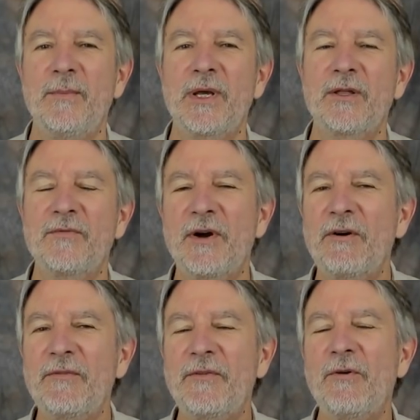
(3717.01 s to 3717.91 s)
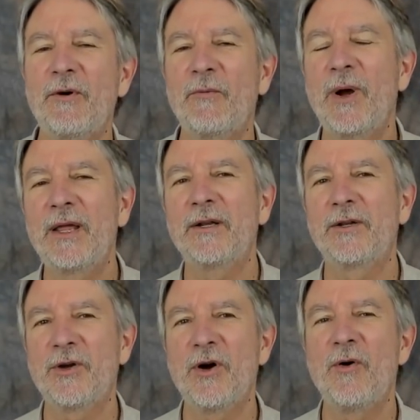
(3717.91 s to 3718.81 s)
because very few are willing
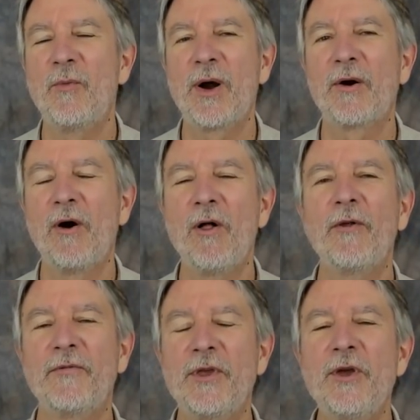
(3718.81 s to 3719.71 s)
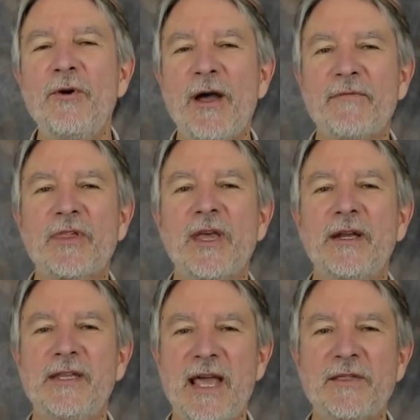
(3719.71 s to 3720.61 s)
to go where all of you have
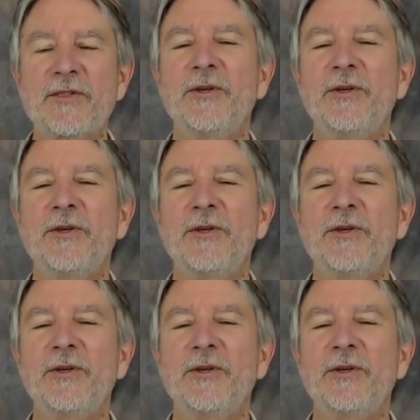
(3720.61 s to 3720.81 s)
said yes